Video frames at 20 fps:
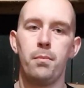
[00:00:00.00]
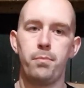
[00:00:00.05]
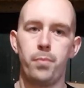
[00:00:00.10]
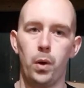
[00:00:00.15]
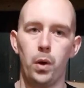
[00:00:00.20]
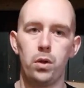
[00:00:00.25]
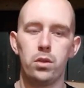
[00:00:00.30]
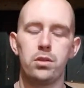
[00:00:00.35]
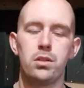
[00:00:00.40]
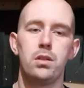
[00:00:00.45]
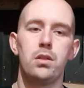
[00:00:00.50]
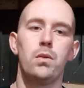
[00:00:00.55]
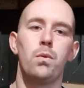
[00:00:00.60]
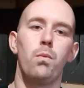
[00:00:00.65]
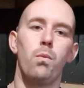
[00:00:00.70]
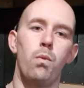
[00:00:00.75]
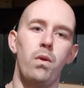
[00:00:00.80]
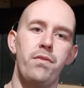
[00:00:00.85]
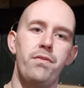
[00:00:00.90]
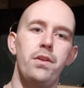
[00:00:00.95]
but
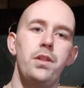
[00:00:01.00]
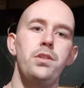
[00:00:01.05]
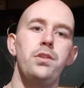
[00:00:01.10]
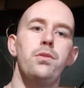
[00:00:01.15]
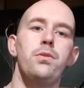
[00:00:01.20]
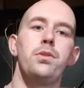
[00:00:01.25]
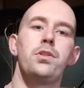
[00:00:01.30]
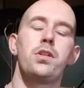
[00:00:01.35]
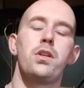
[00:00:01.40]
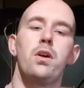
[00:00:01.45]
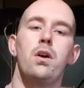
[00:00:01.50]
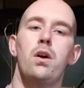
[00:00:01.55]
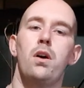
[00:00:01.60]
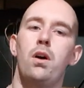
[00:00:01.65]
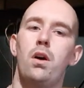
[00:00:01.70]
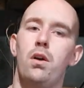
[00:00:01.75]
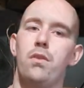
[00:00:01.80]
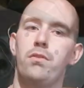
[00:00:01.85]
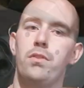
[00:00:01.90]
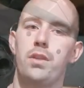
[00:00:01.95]
with the use
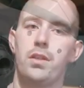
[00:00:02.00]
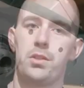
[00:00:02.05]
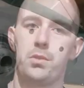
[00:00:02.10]
of the